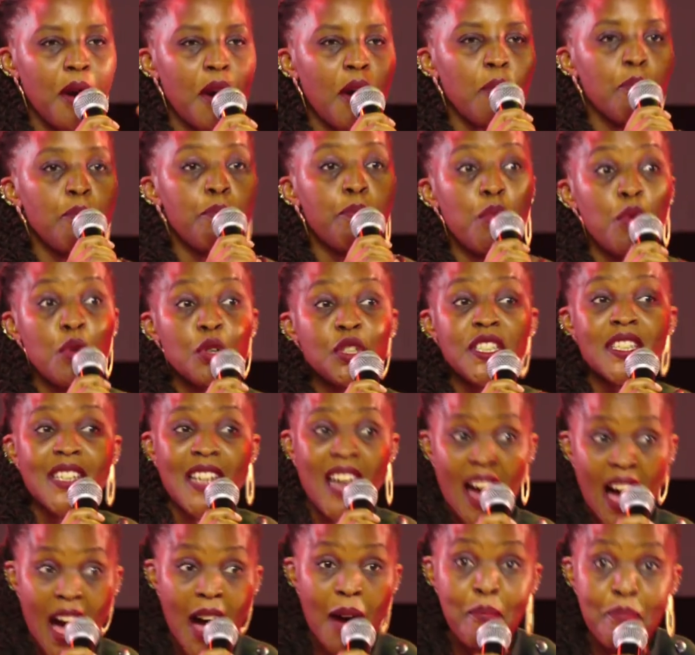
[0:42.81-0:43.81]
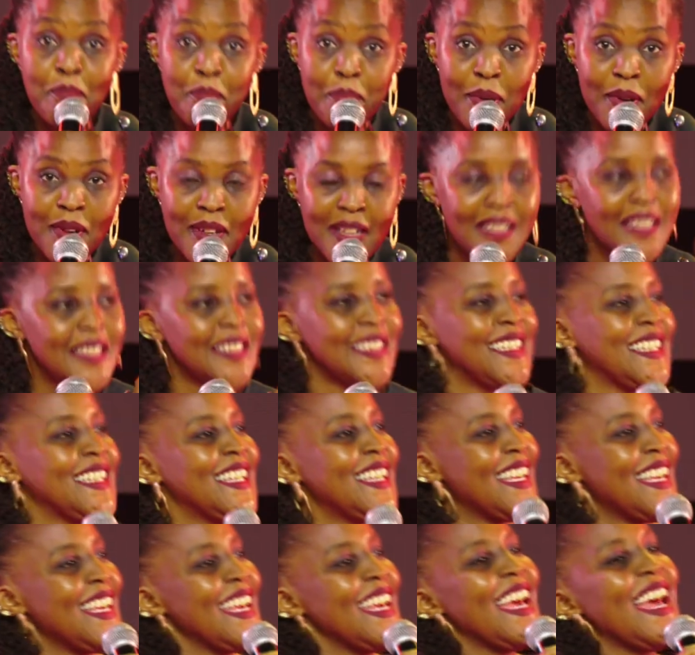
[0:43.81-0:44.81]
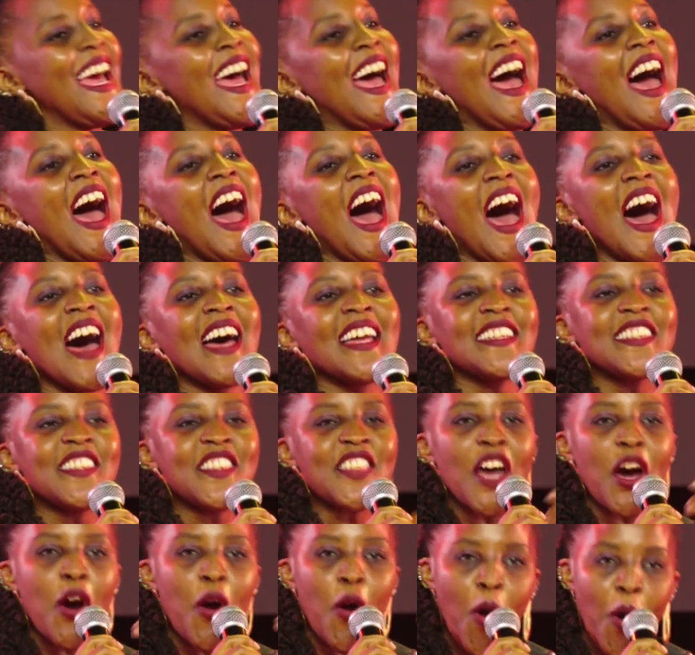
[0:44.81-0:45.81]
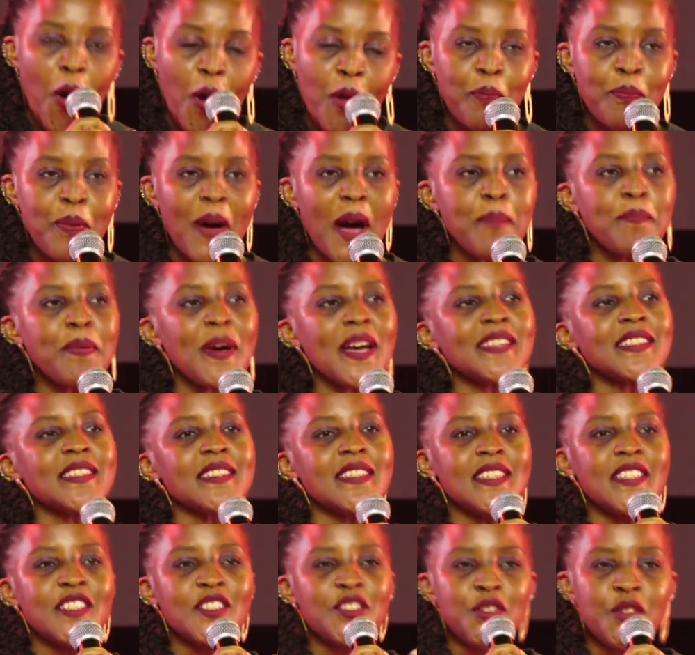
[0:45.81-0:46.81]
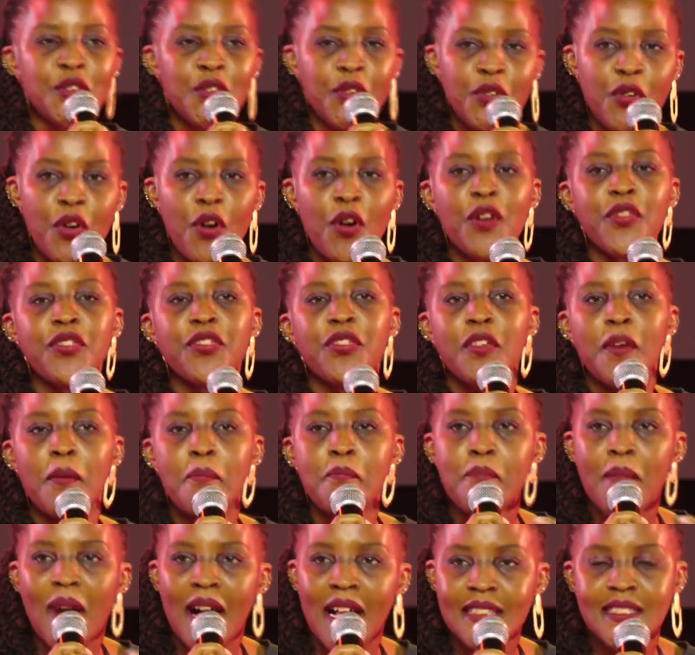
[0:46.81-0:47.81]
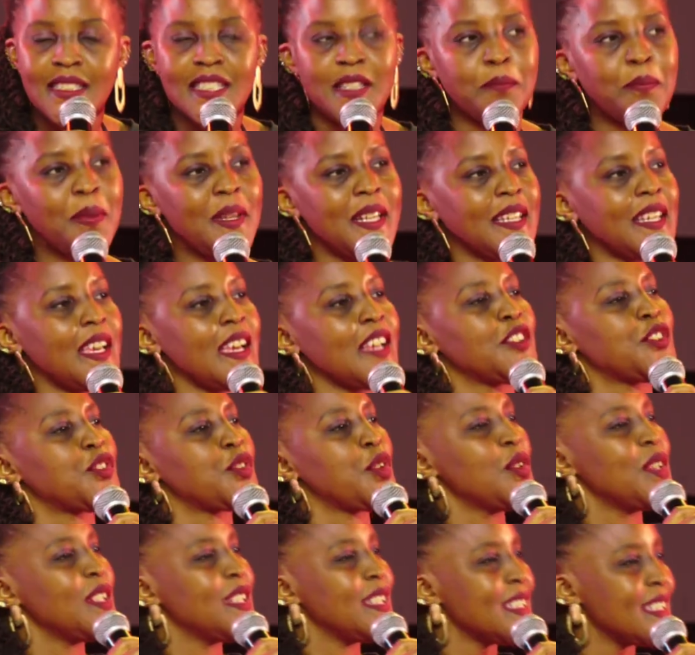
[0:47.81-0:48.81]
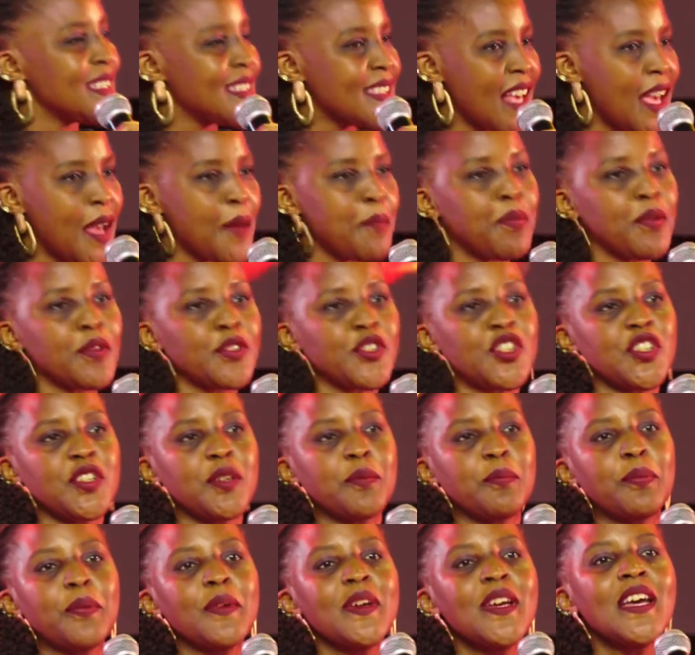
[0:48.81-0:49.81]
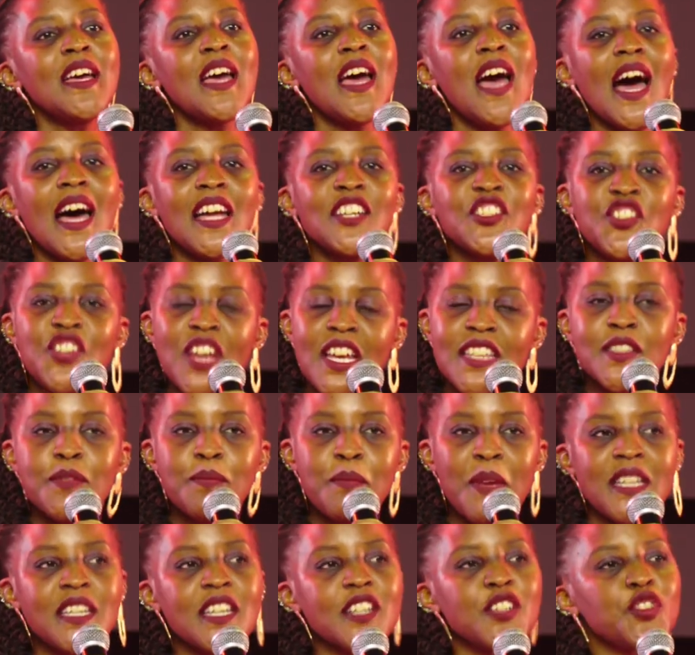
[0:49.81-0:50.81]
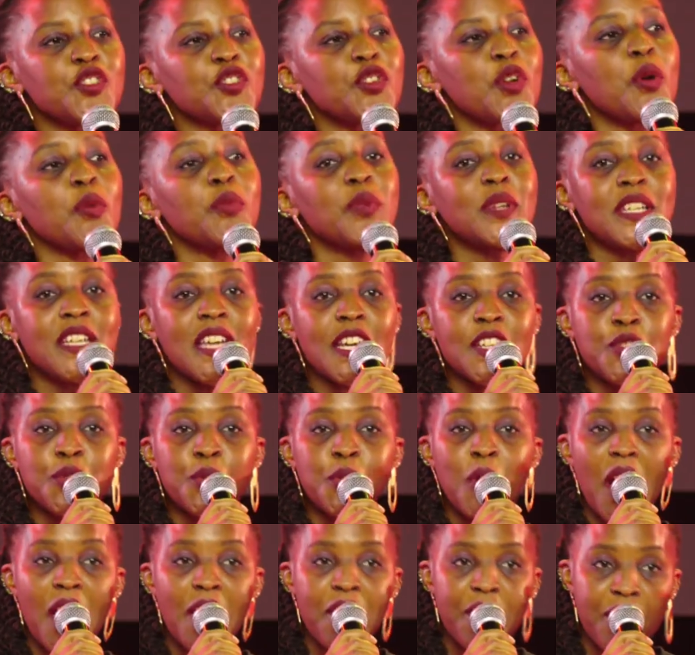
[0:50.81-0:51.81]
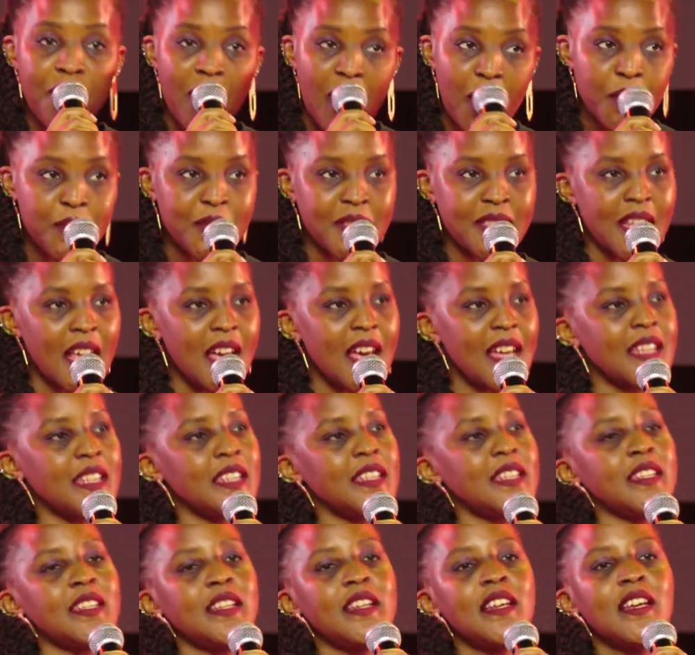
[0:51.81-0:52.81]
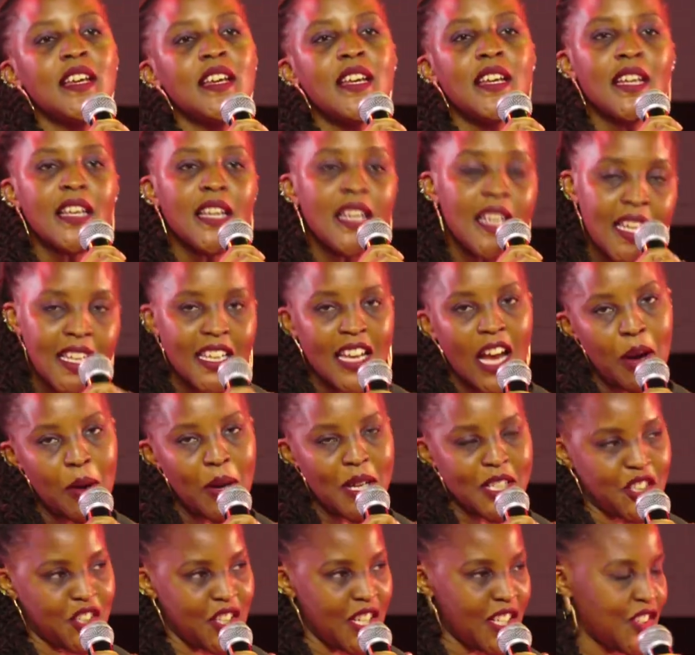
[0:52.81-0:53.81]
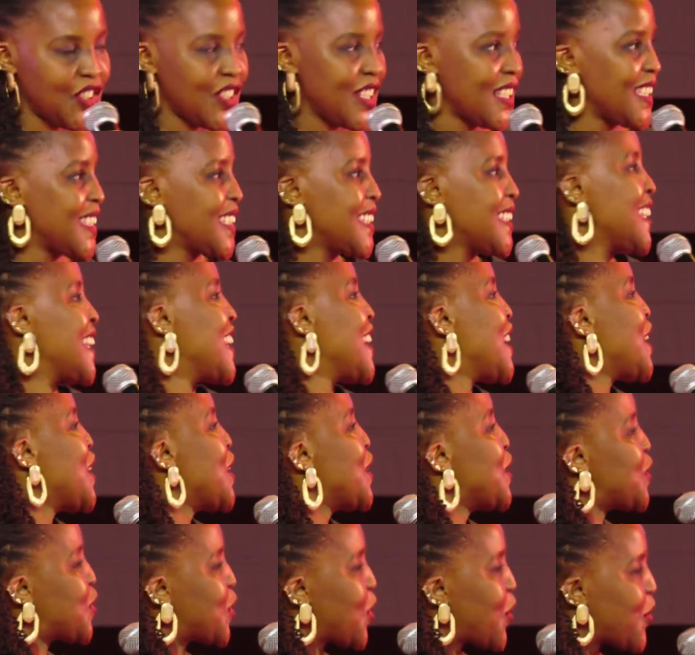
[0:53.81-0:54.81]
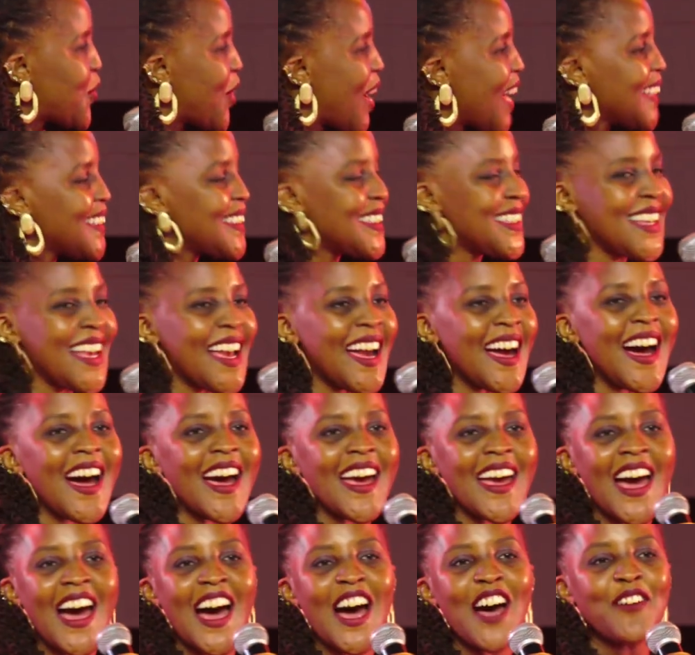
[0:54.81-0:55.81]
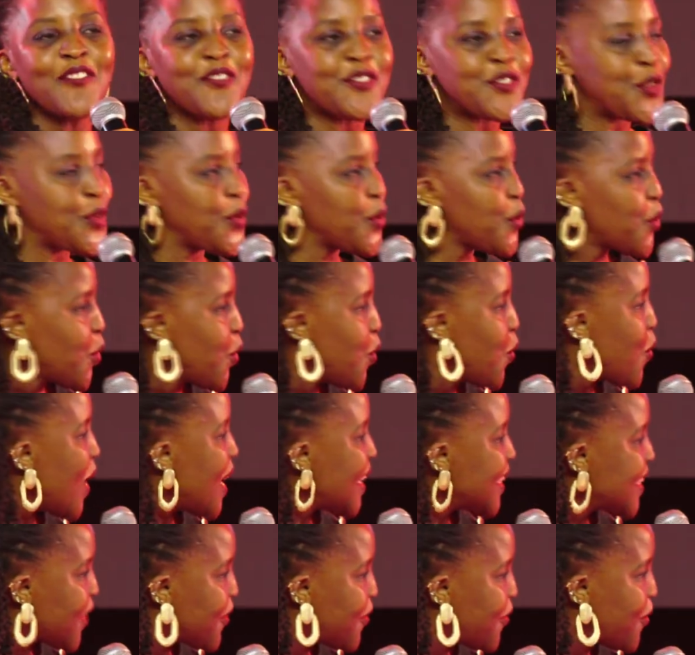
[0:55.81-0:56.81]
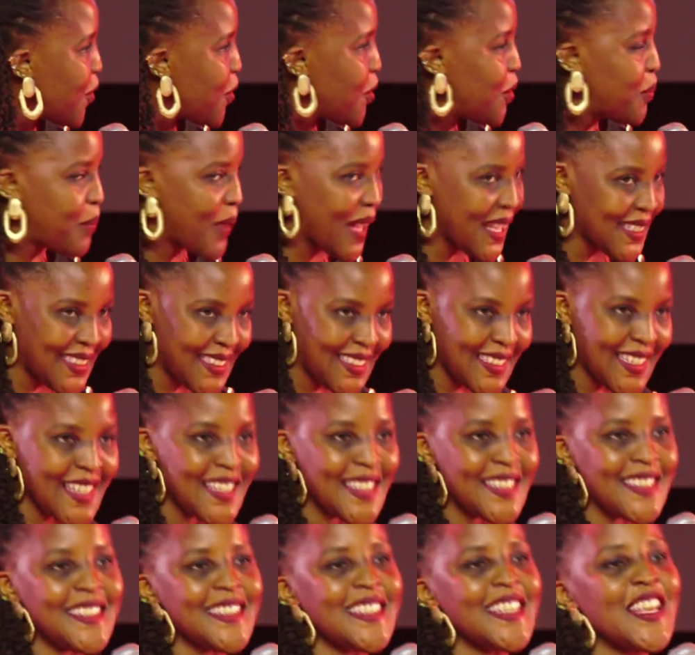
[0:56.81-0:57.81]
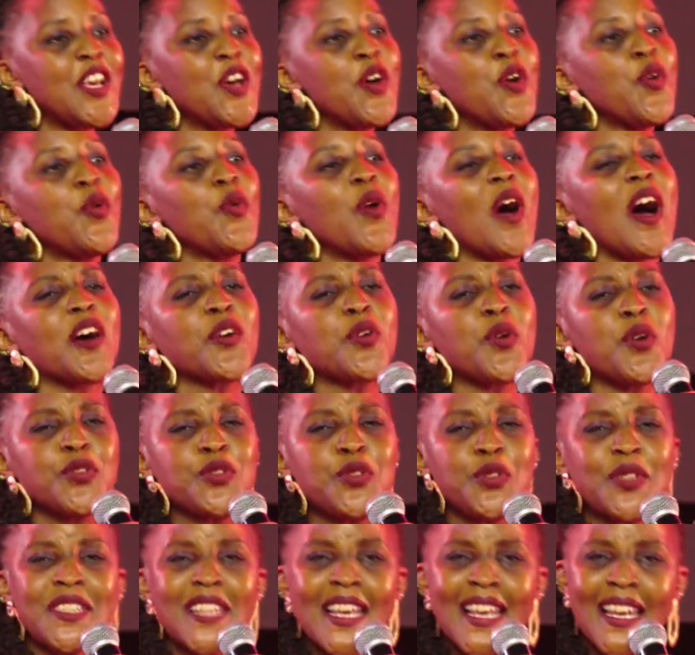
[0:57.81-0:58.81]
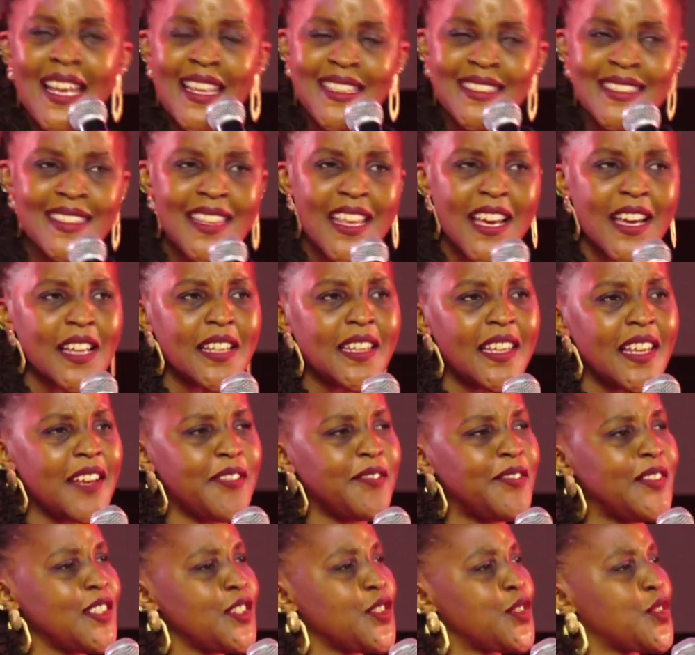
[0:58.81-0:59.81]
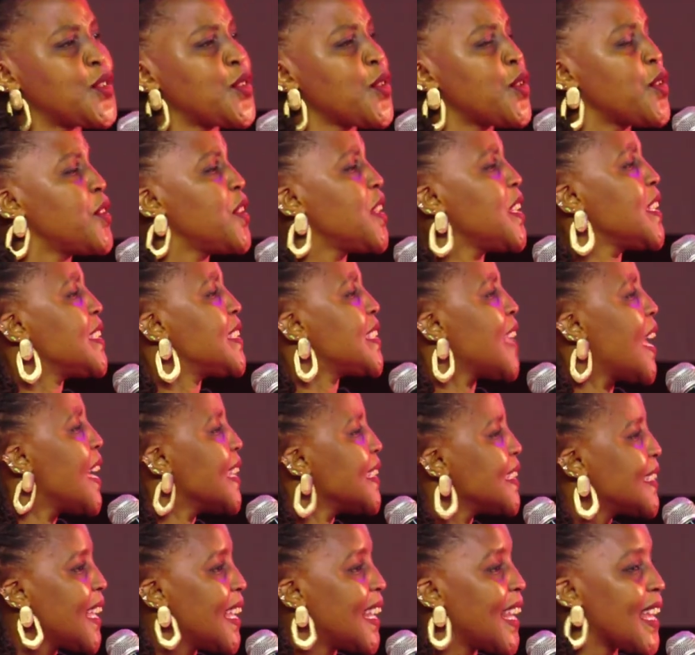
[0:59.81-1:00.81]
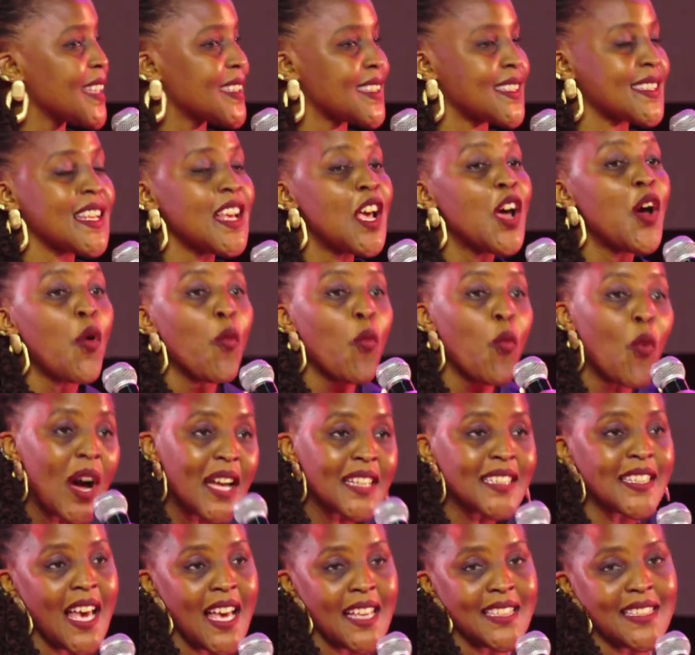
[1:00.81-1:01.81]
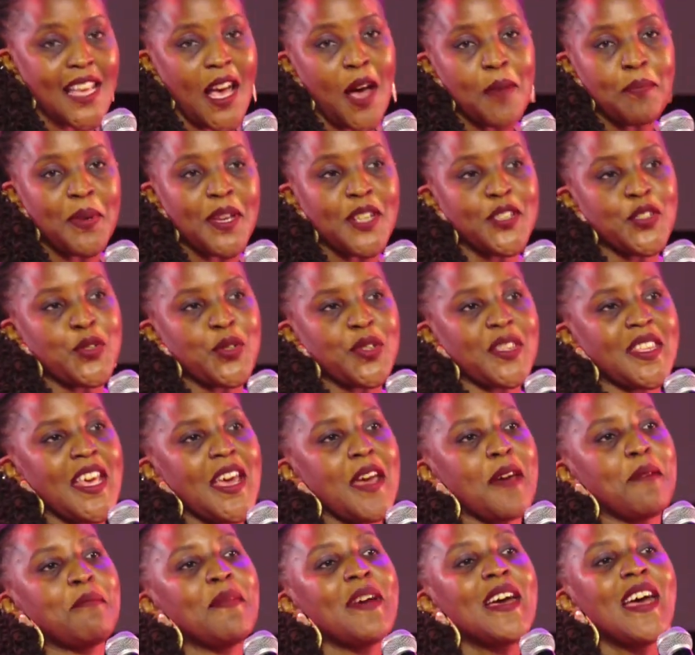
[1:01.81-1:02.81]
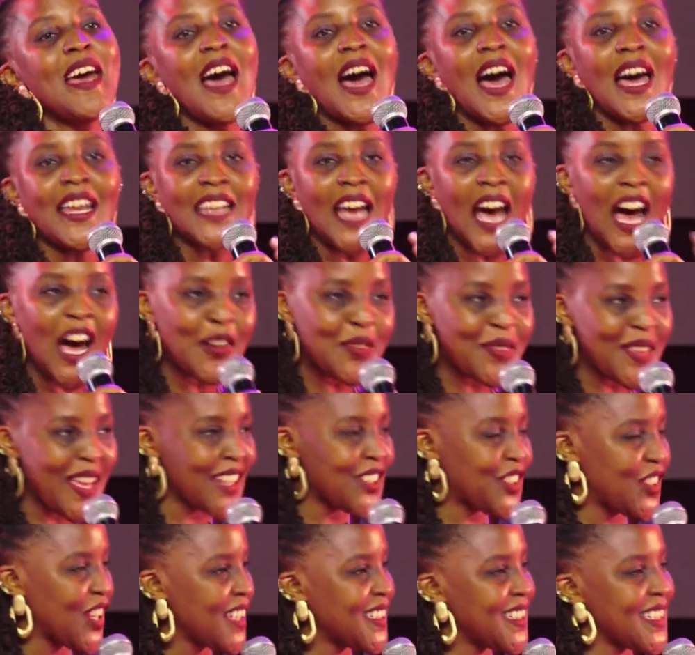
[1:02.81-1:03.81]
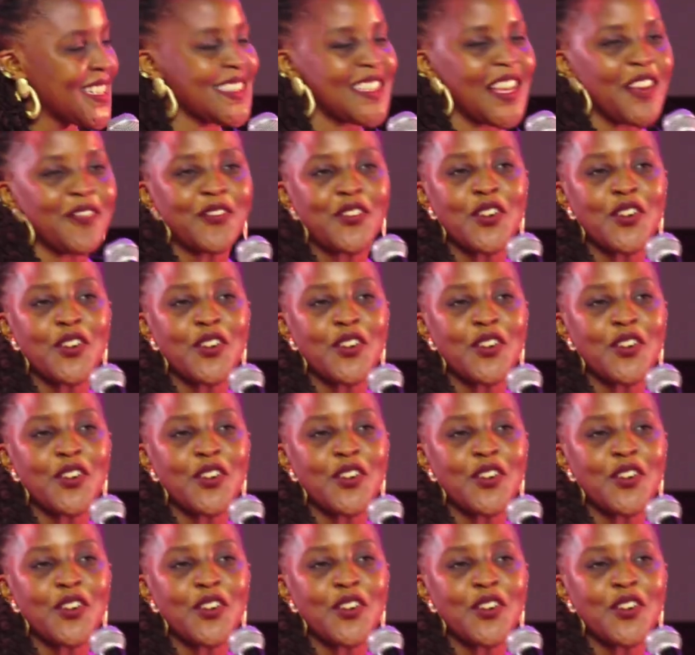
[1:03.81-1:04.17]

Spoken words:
boot camp. And the whole purpose is growth, multiplication, discipleship, and just making sure we get to 1,000 in our churches. So right here, I have two wonderful pastors who are going to tell us their lovely stories and tell us what has happened to them and how their churches have